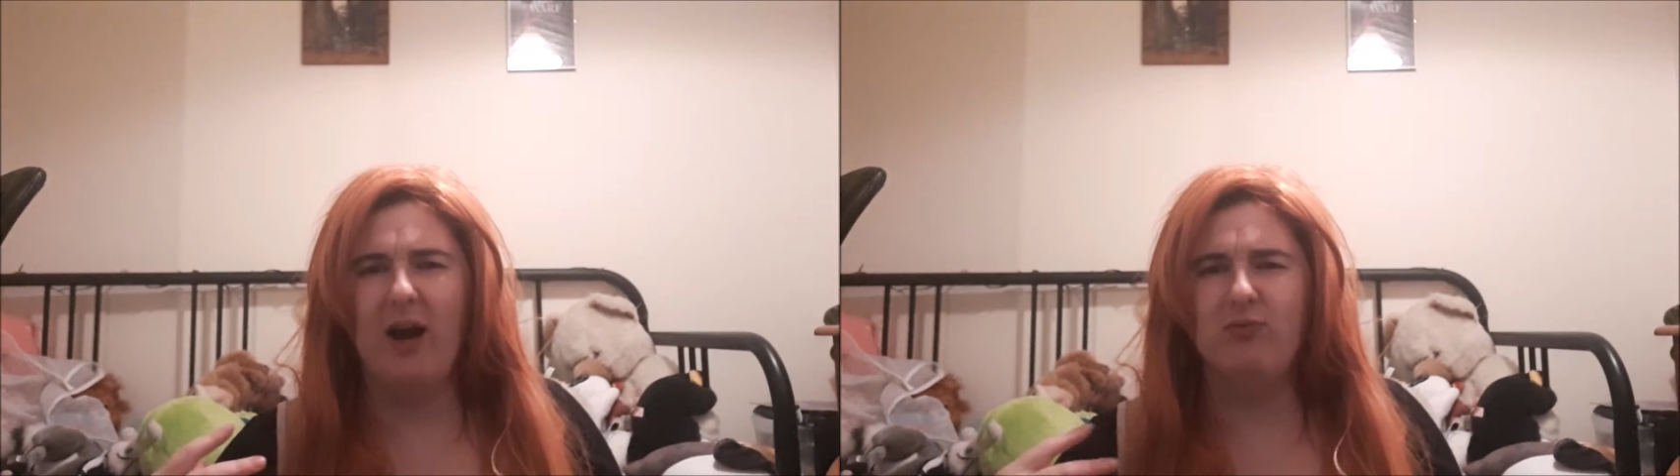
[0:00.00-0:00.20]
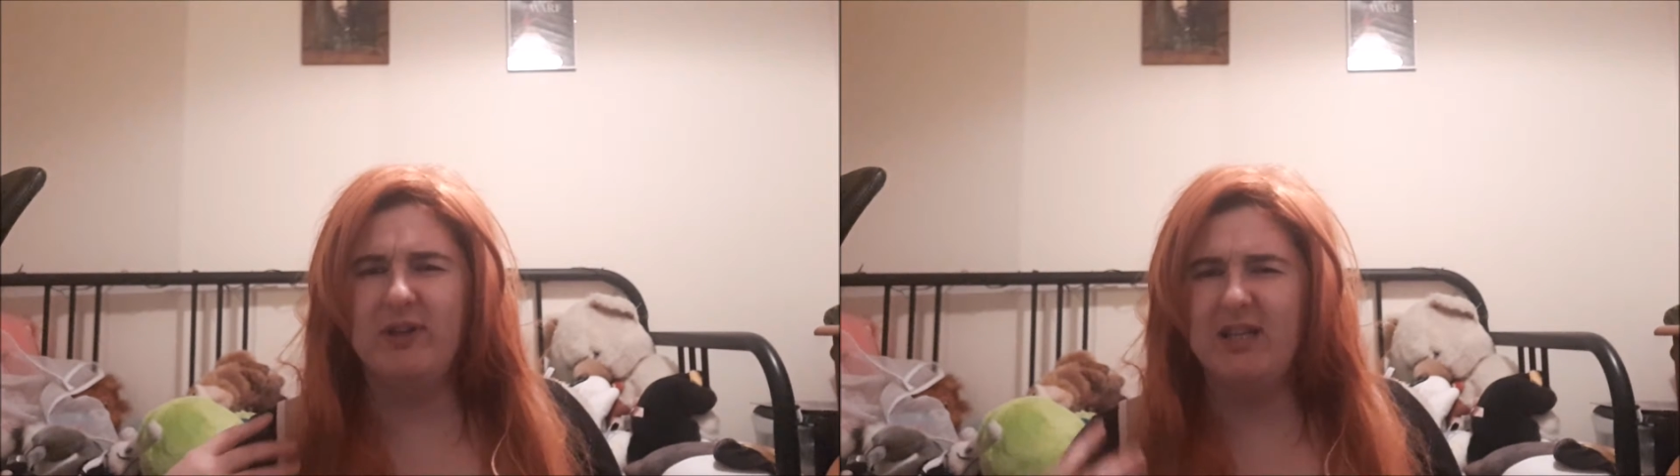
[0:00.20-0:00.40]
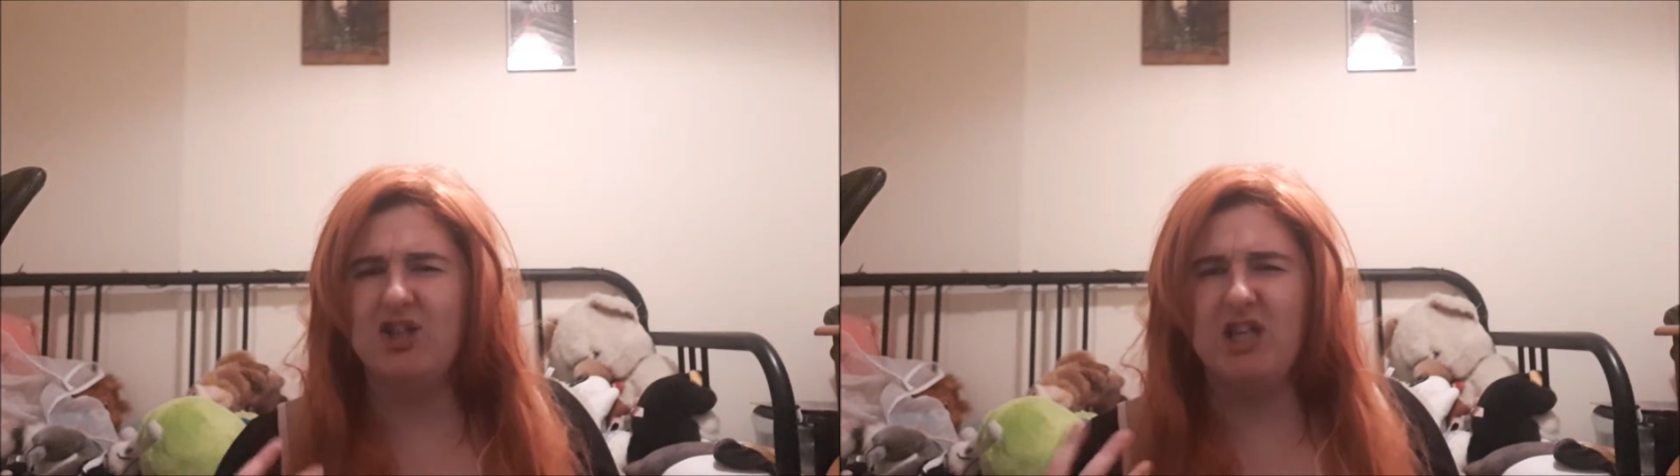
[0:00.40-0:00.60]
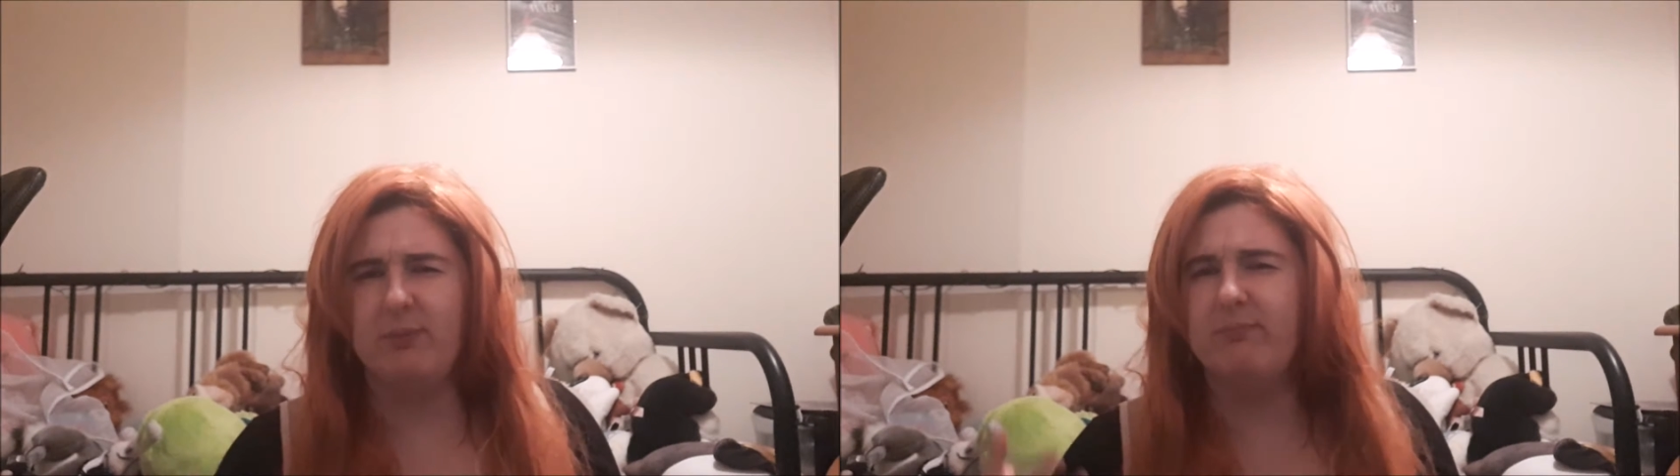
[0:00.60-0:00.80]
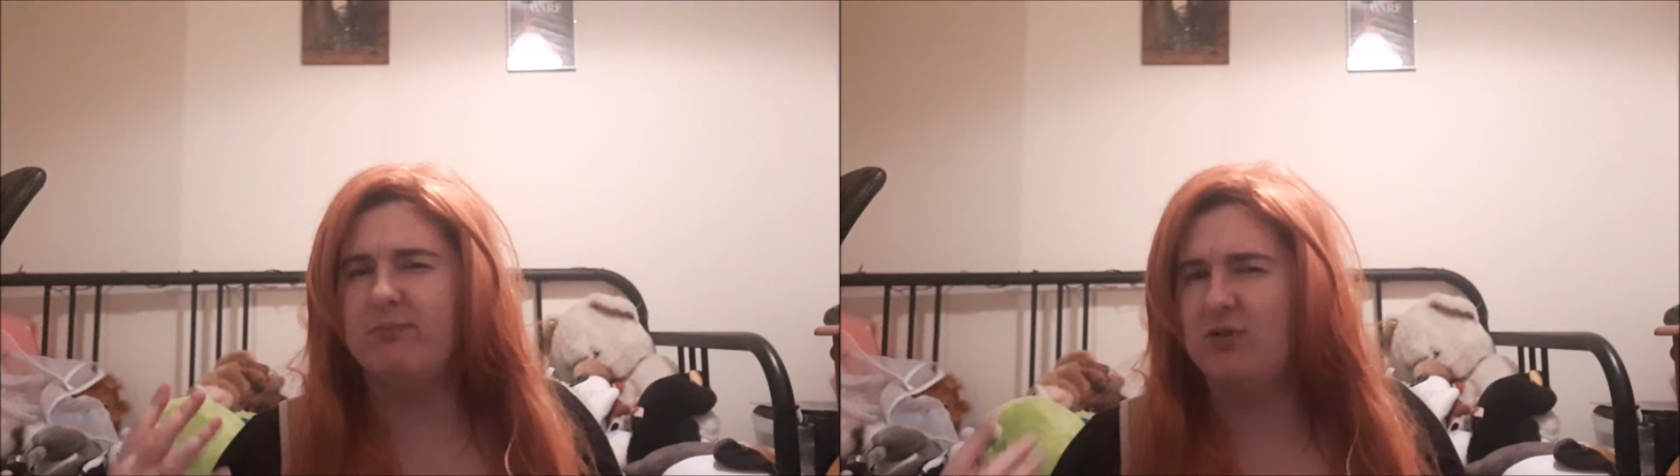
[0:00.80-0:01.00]
out really
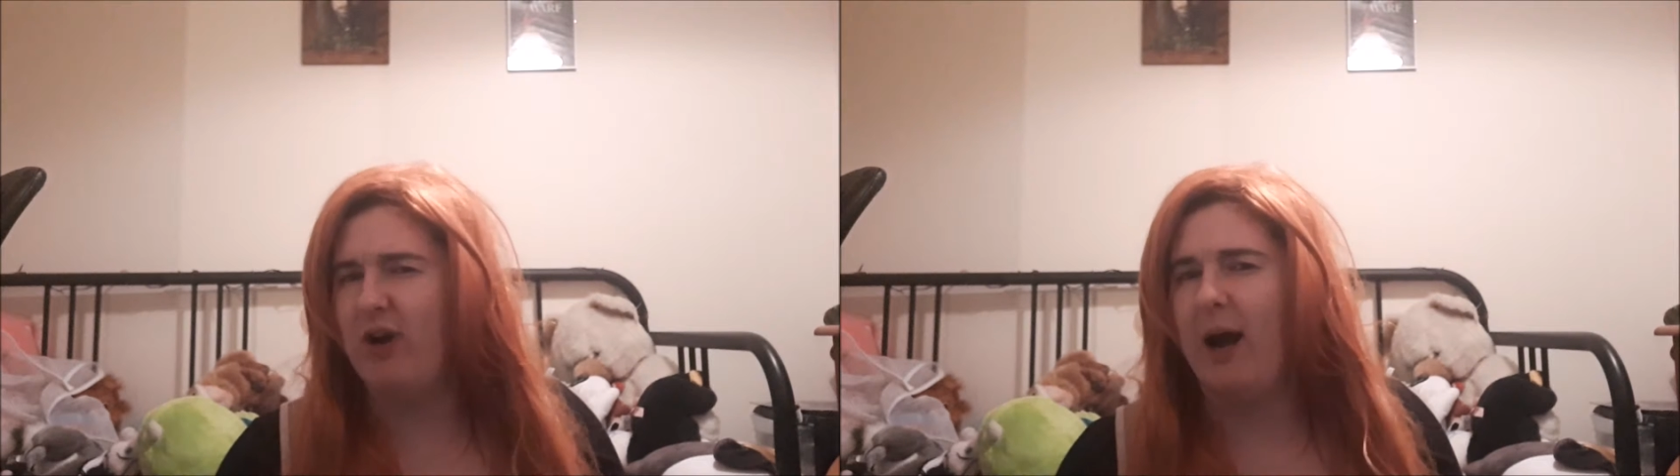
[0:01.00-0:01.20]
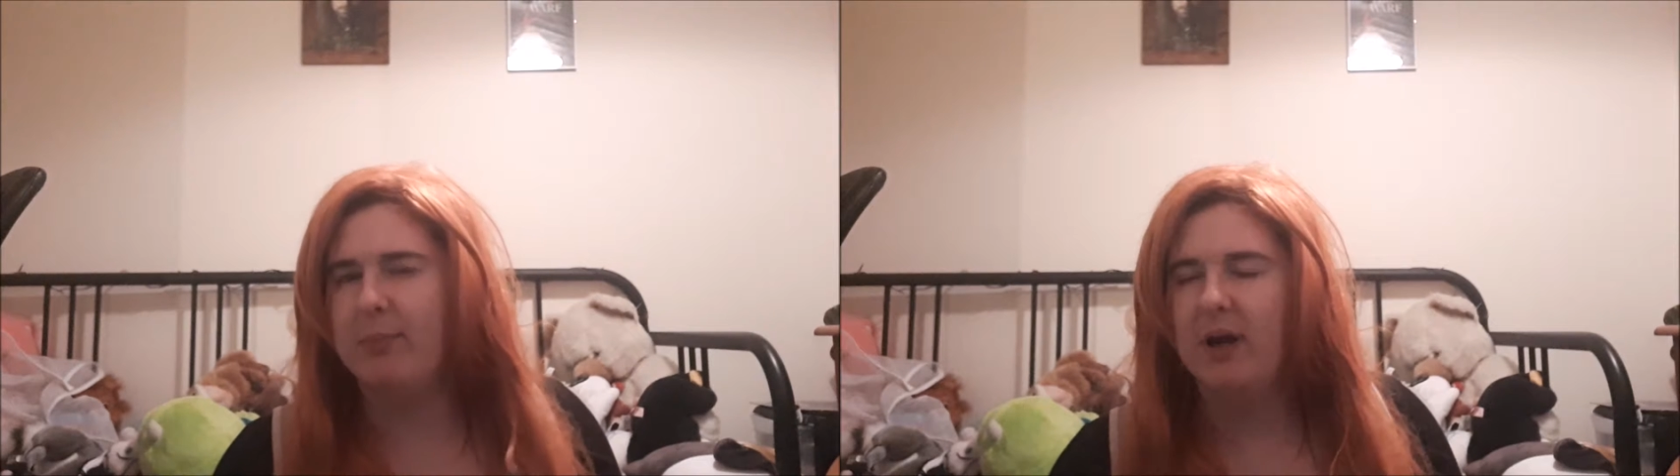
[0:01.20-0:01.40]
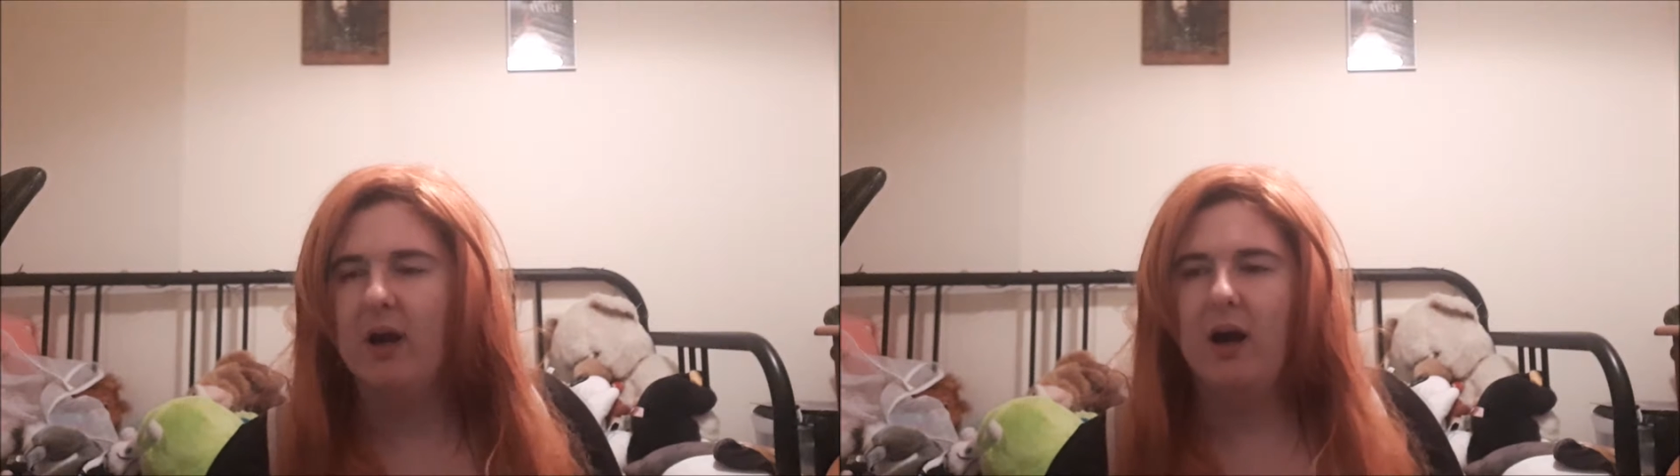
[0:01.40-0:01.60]
cheap crap.